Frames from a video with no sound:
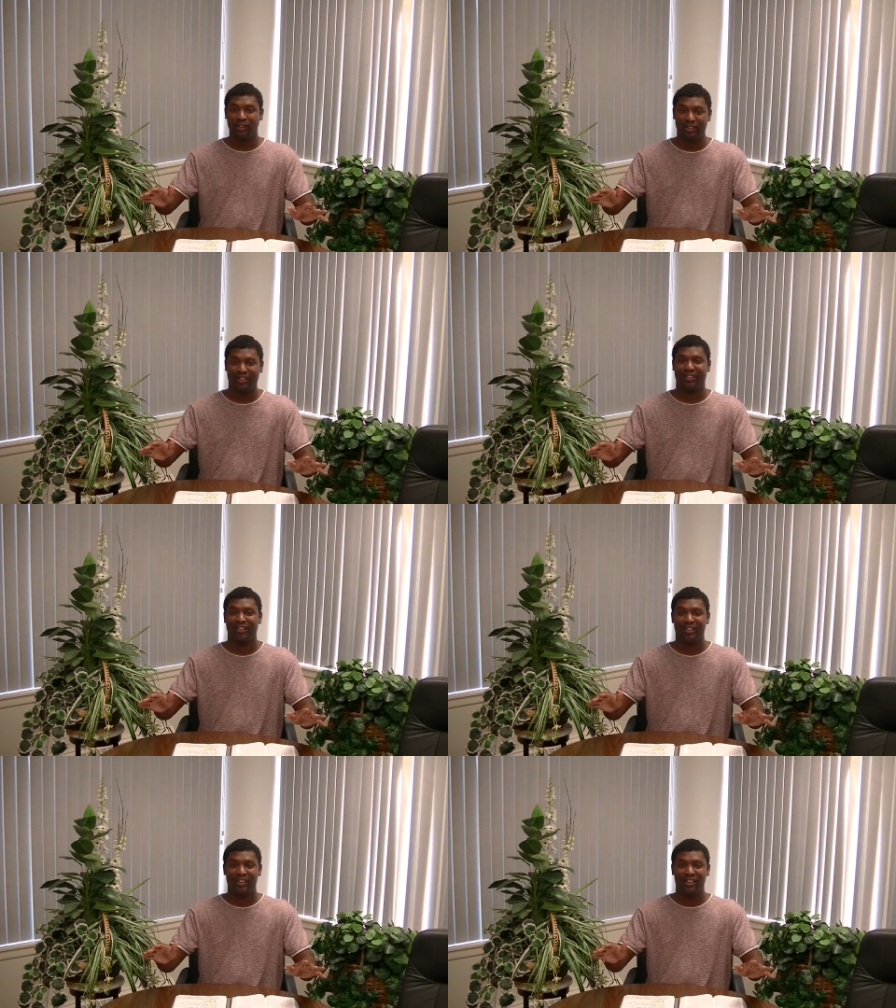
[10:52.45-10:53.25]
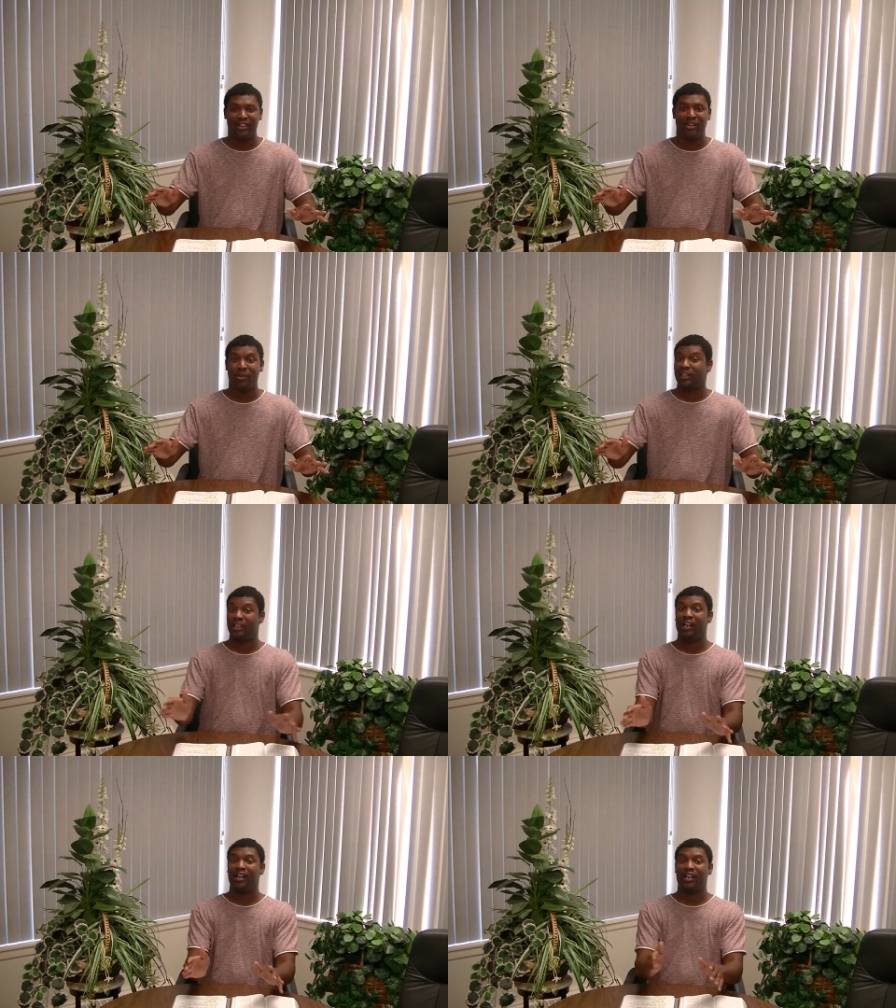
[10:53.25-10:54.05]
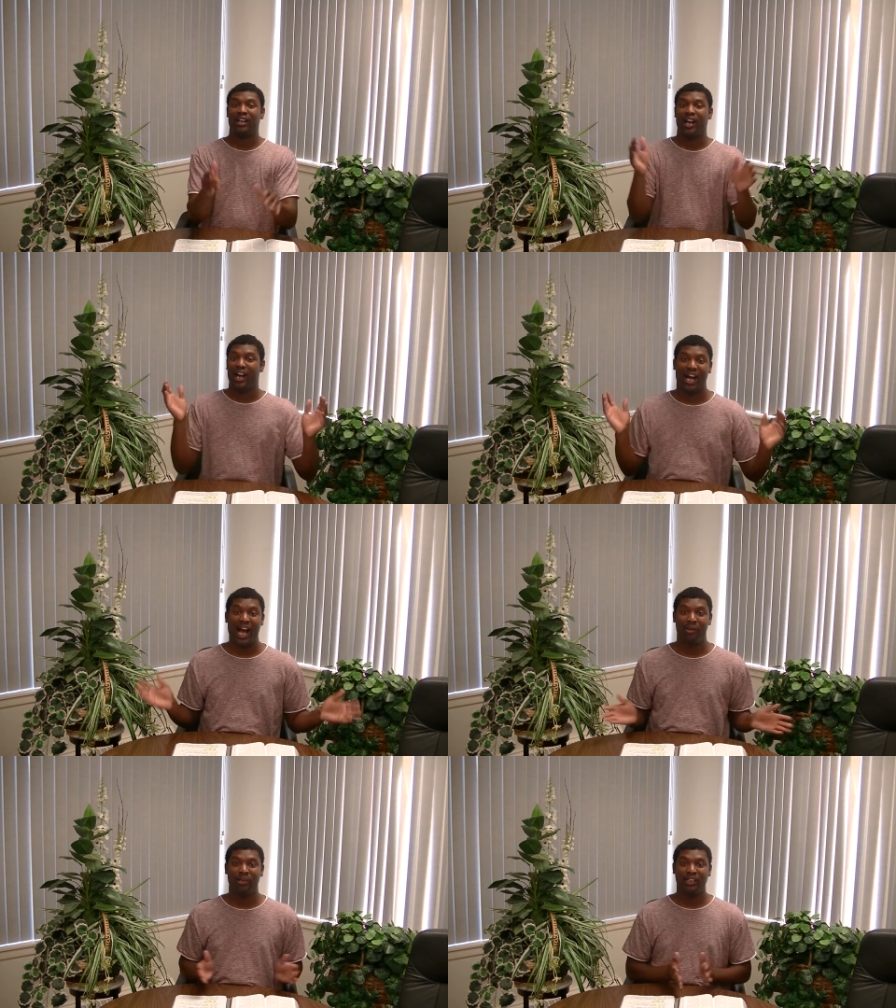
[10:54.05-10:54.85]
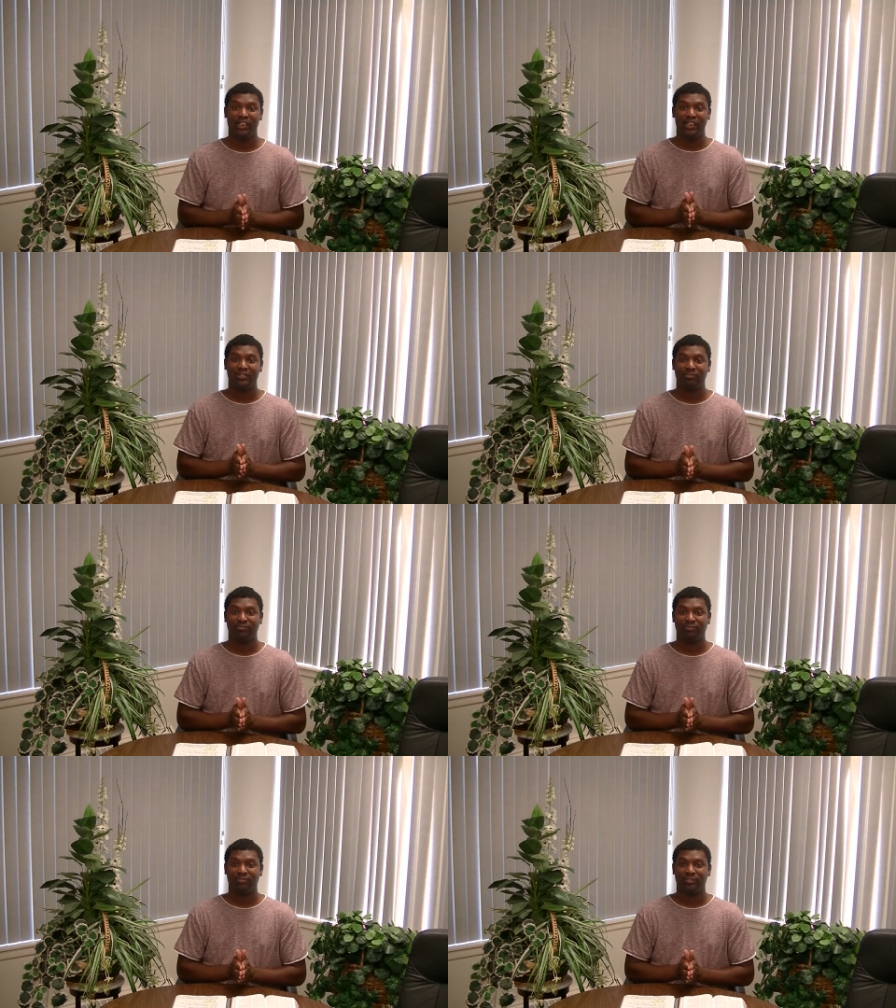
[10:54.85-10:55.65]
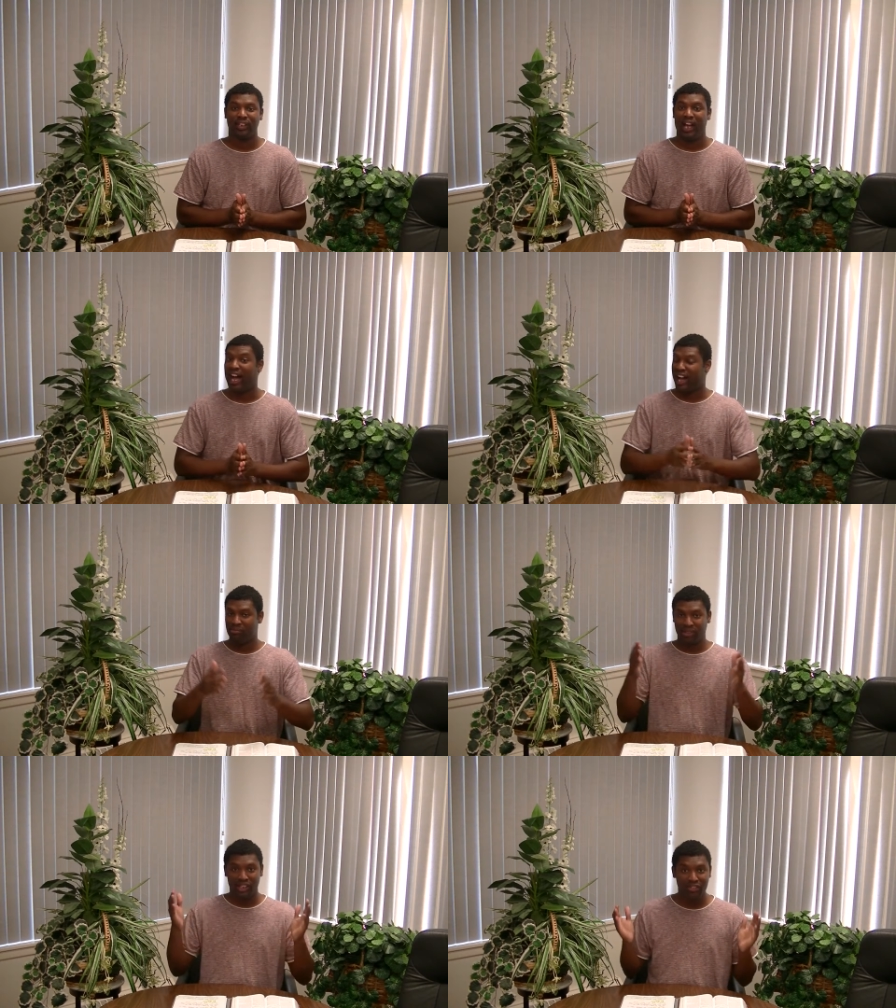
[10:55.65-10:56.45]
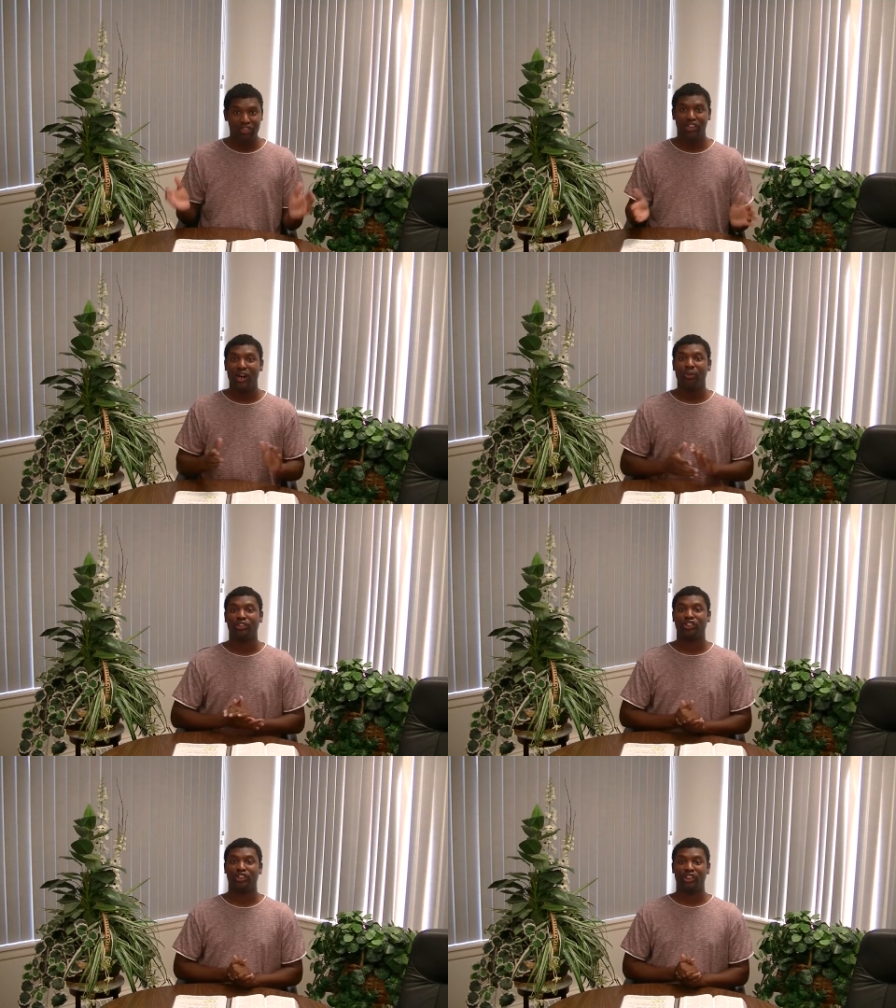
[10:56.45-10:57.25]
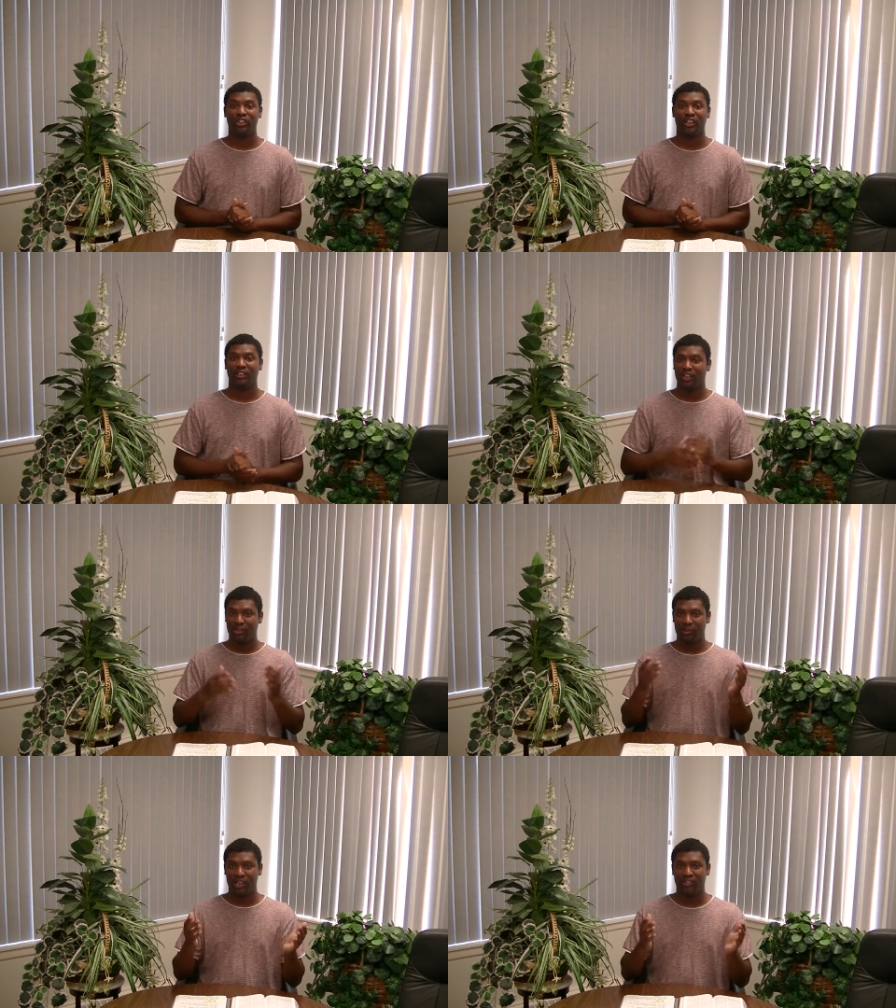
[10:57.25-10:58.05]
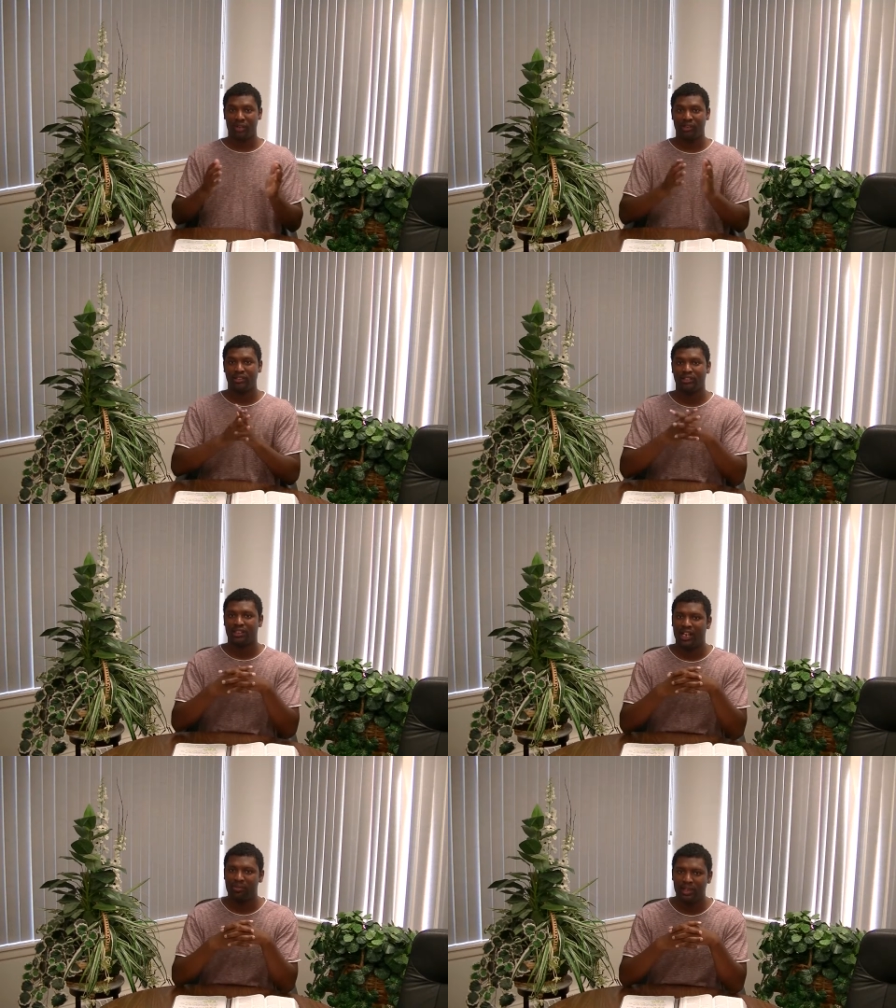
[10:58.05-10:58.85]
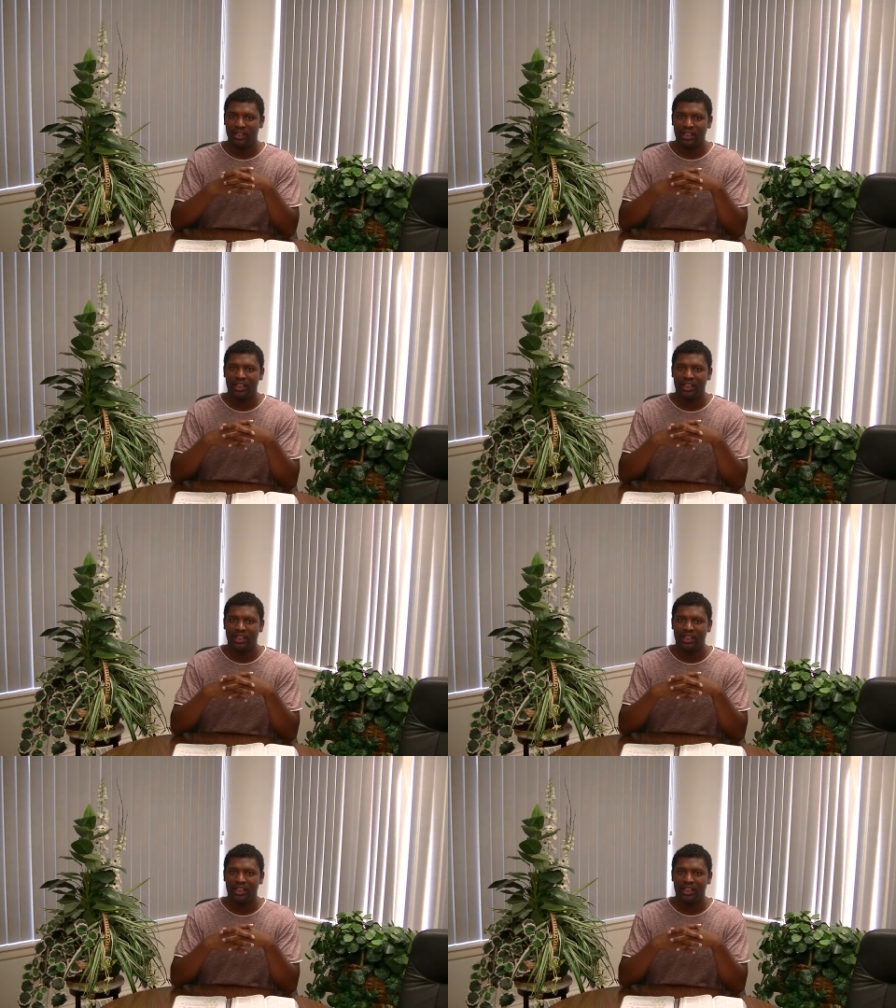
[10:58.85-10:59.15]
but God, I believe I believe you know what you're doing. You know what my grandma used to tell me?